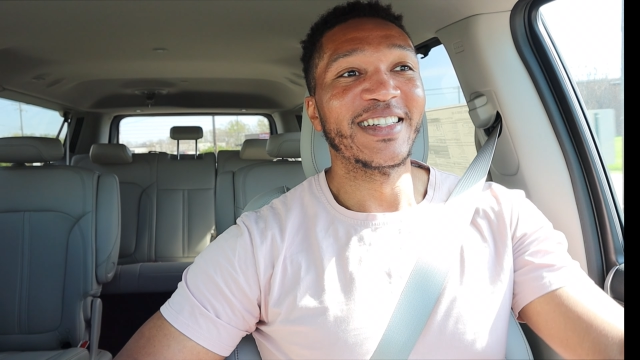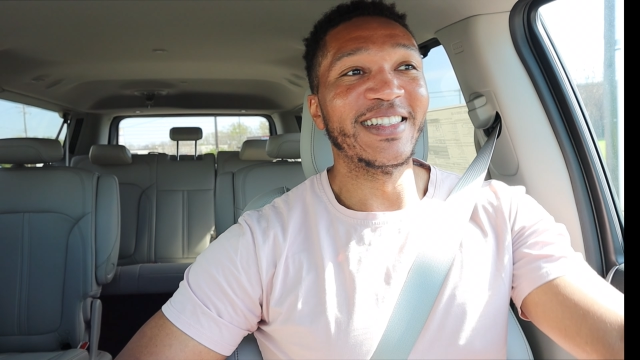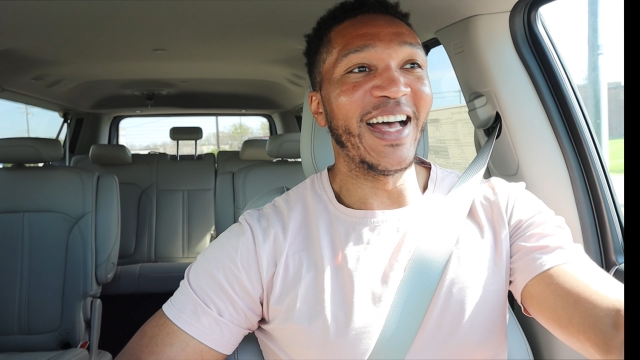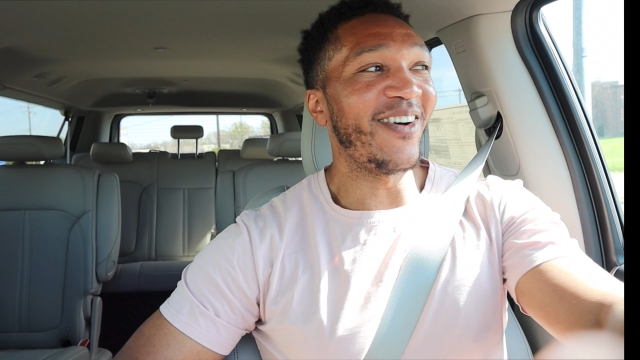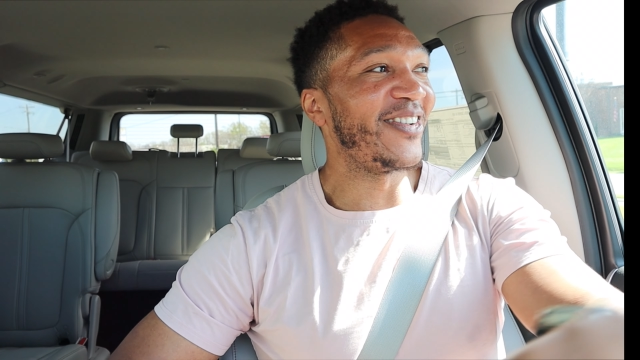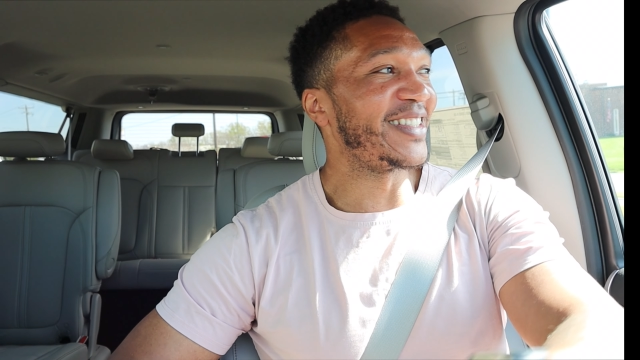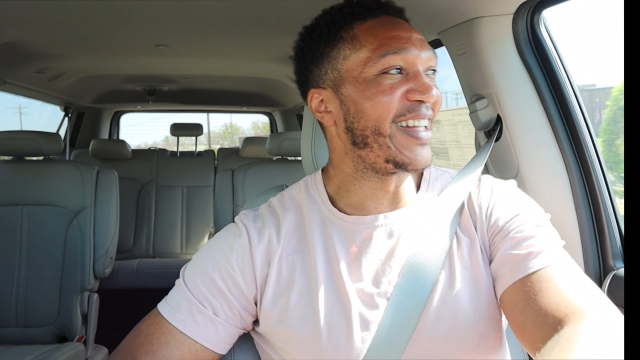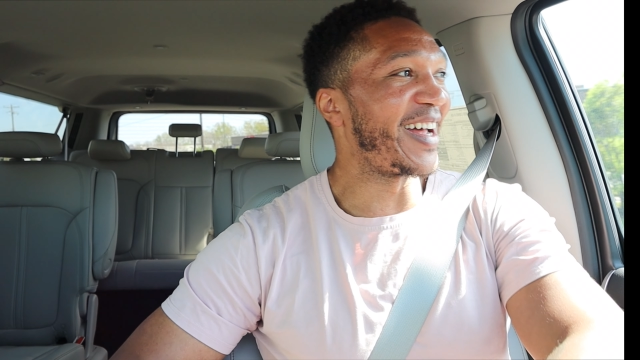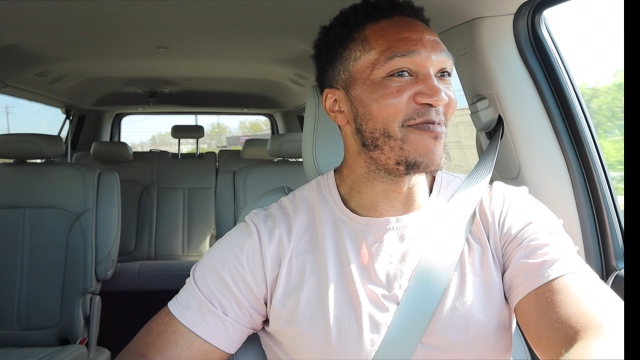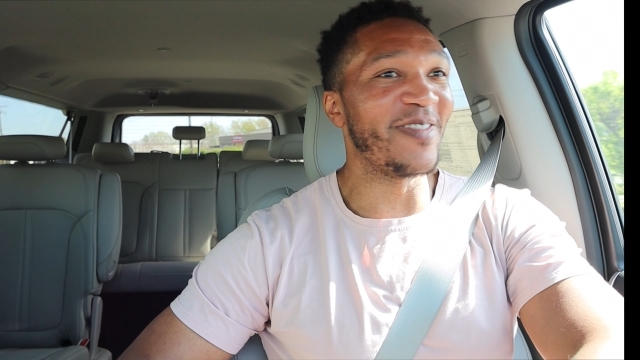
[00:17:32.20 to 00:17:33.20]
That was a
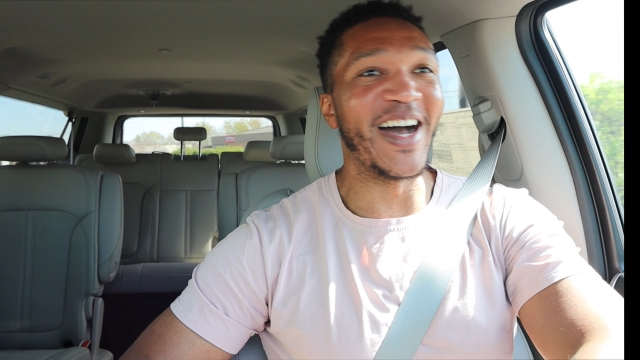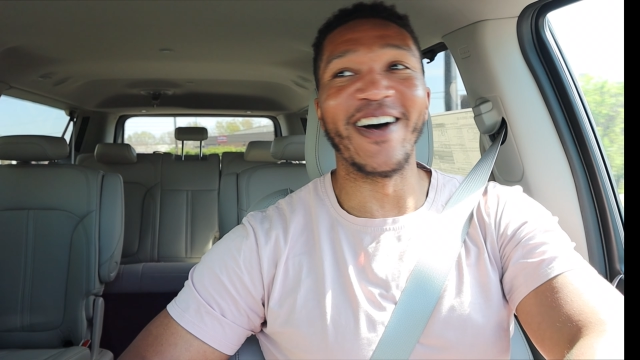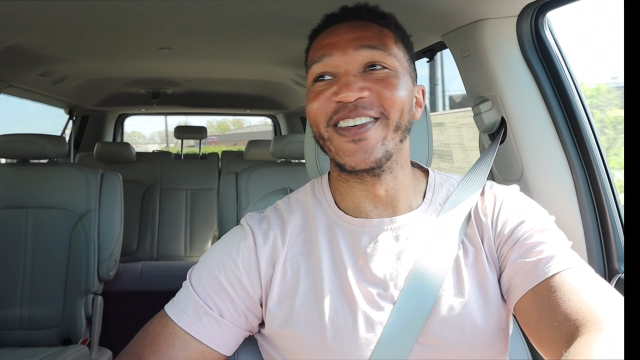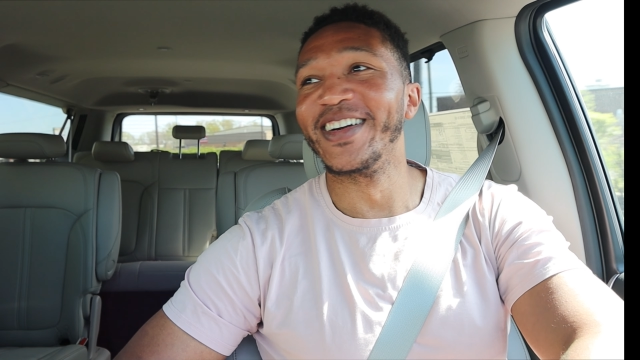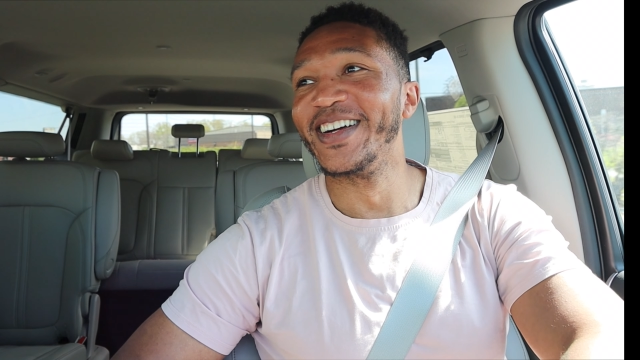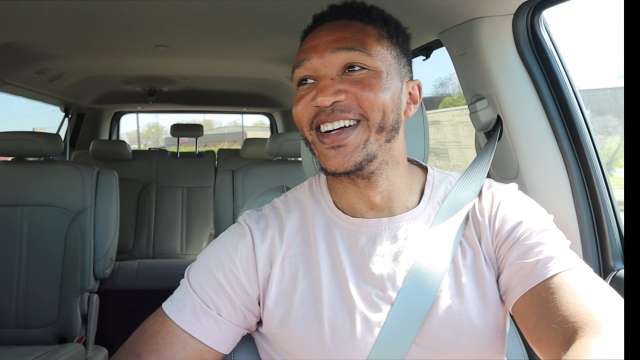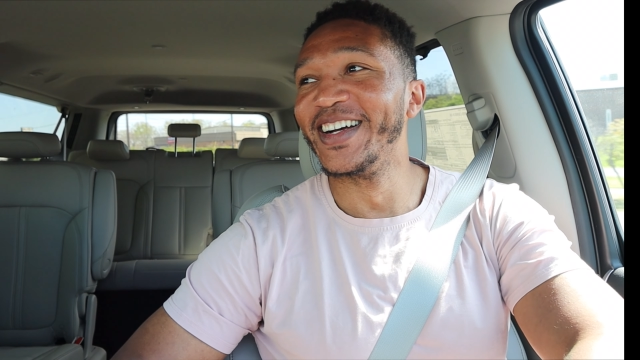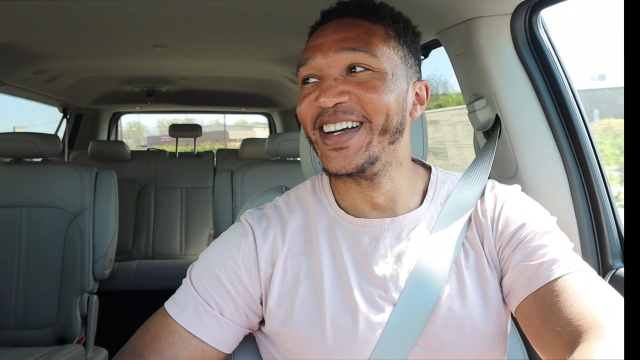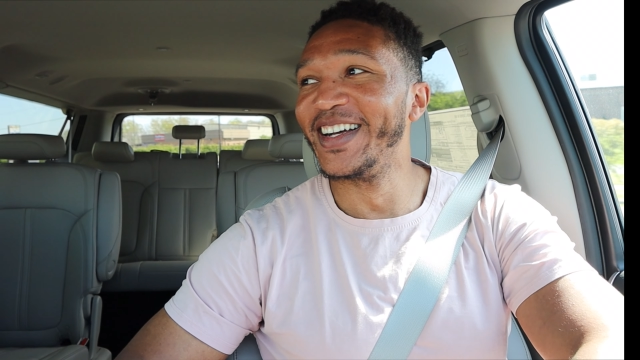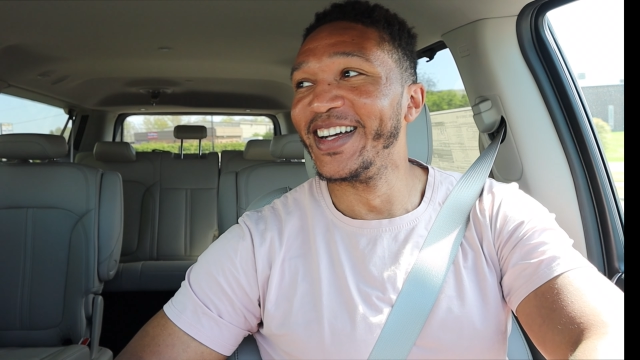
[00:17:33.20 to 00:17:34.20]
lot of power.
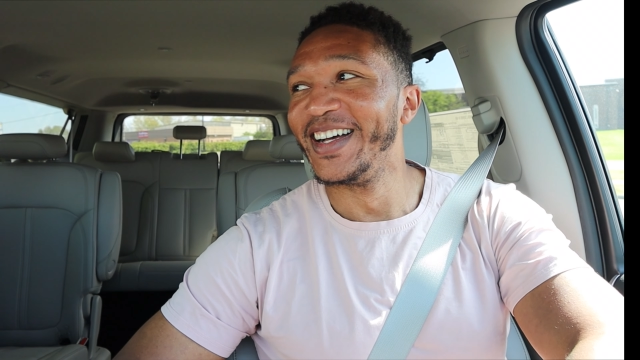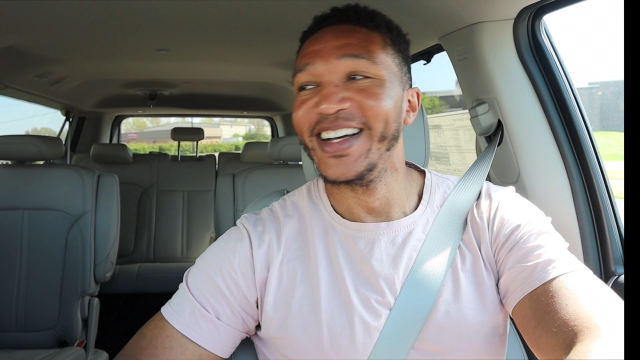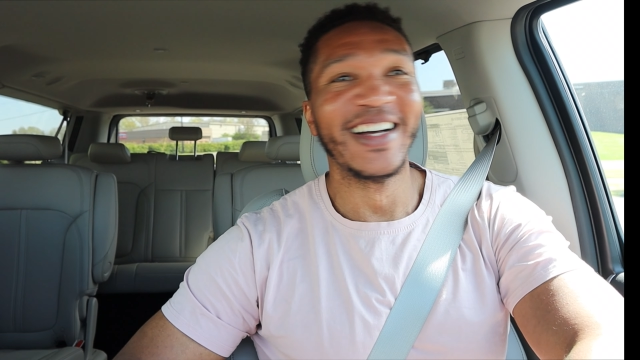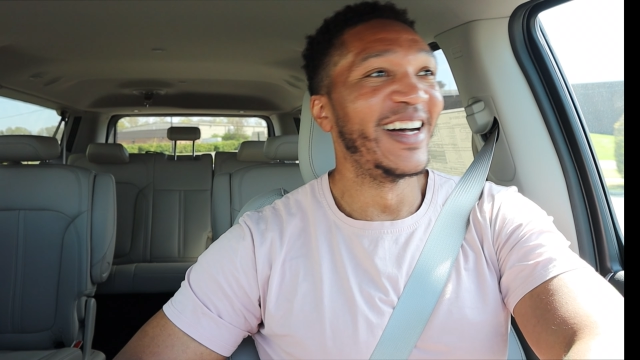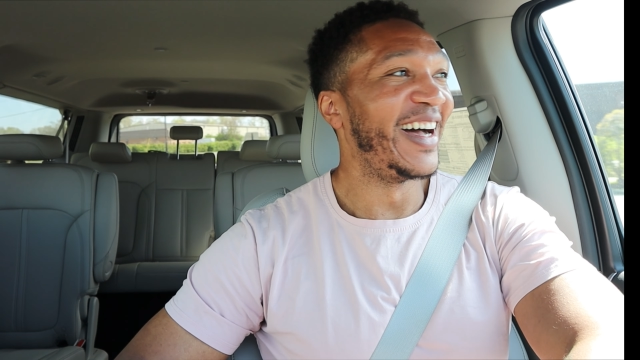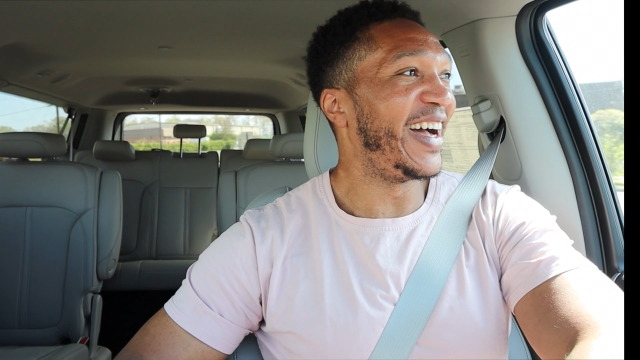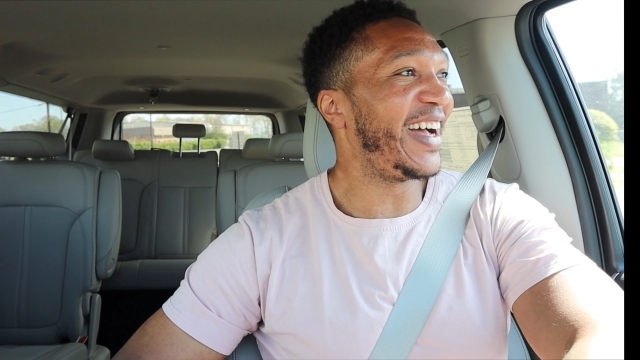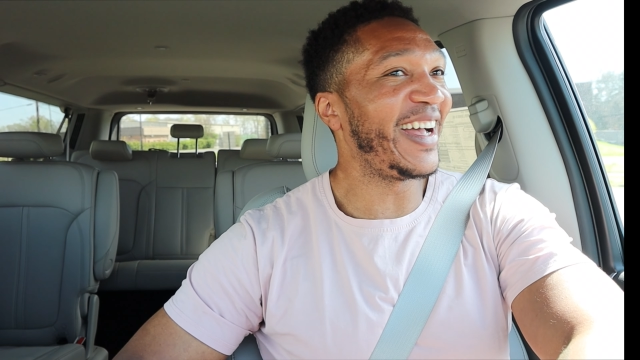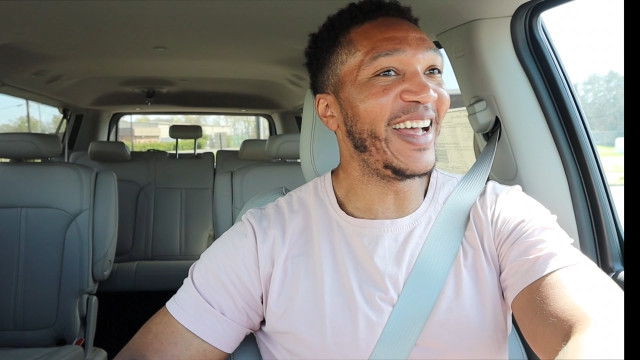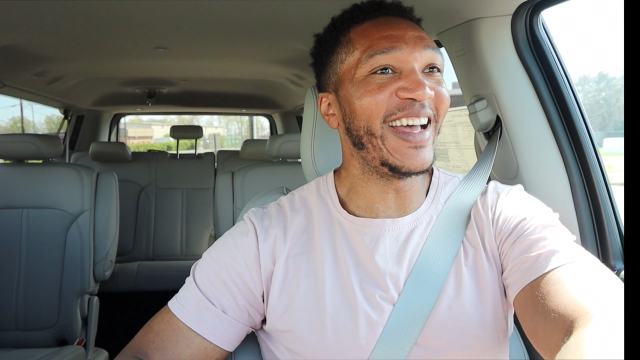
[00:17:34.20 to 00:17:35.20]

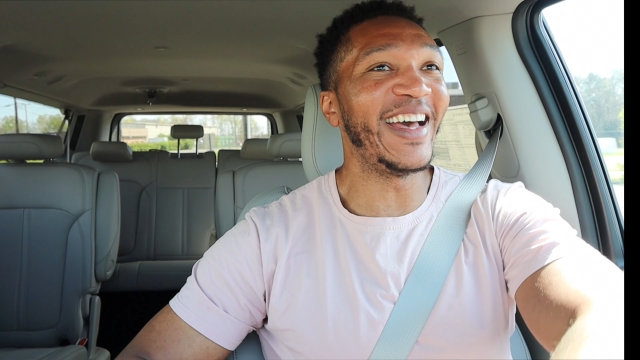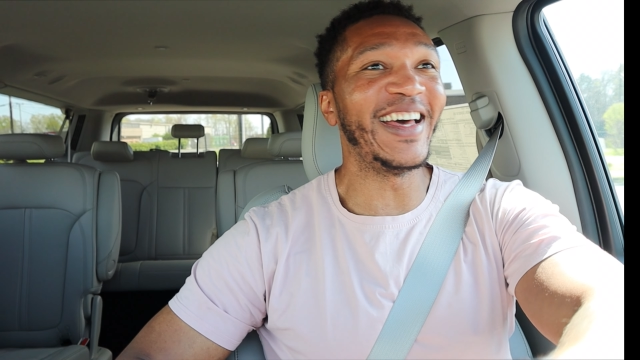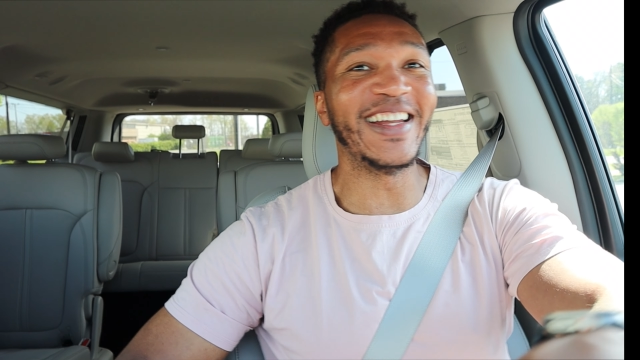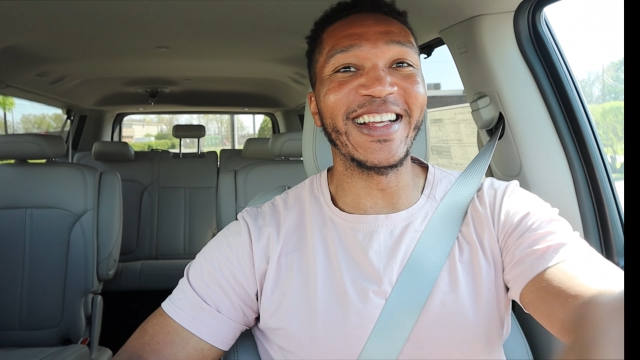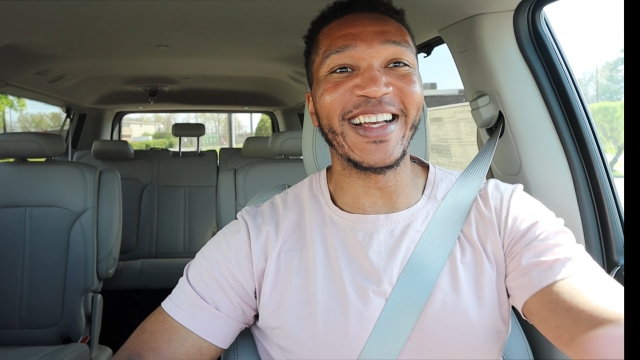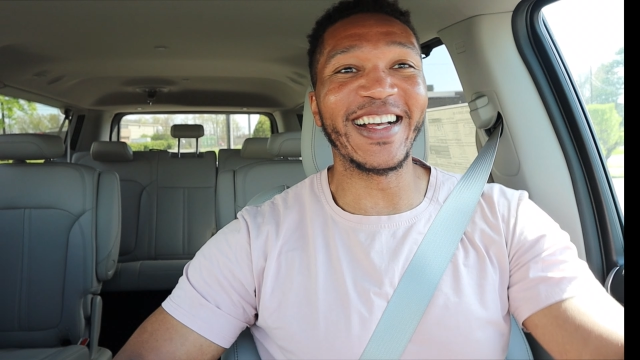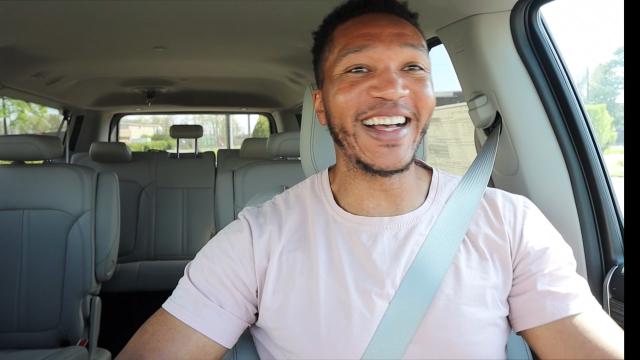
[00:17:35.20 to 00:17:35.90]
And